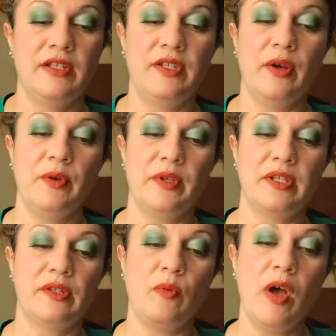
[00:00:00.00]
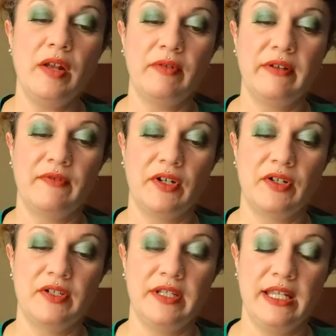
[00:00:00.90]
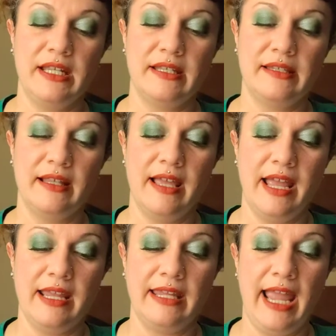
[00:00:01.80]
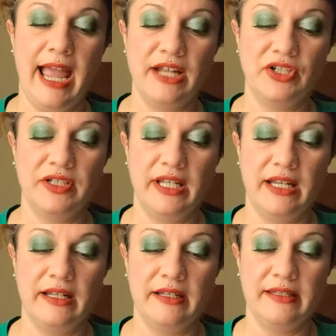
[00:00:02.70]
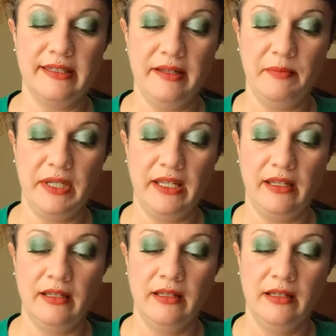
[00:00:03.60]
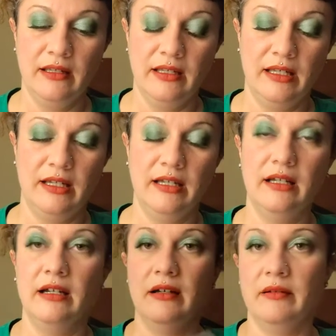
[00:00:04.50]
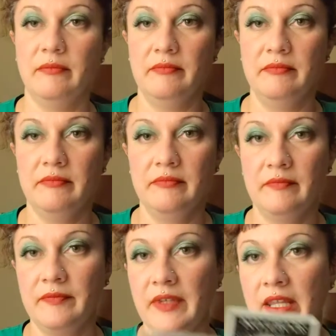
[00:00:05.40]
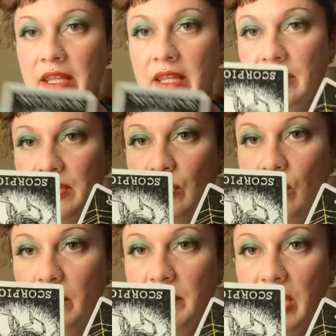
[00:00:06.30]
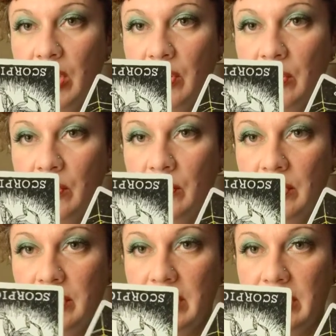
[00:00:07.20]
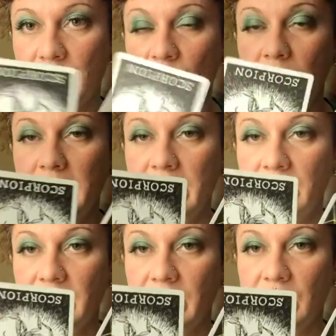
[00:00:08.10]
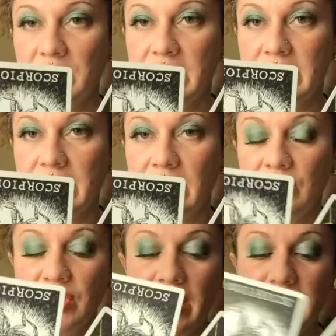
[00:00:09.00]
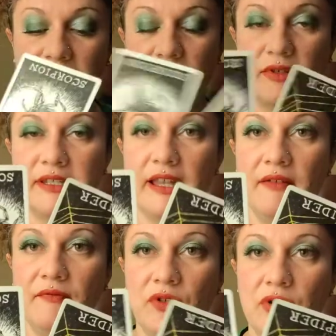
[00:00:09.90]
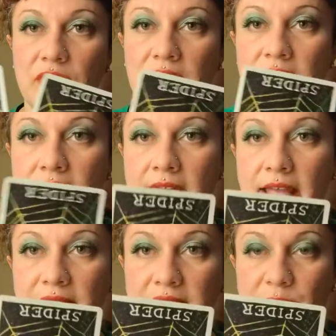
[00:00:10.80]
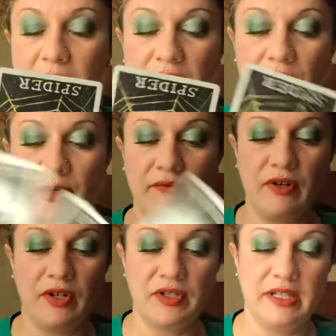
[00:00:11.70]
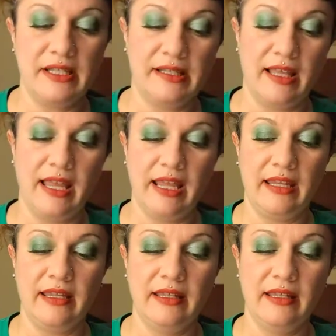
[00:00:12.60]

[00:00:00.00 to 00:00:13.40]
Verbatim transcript: So the swan reversed is like agitated, snippy. Um, the Scorpio, the scorpion reversed is like jealous, resentful, and the spider reversed is like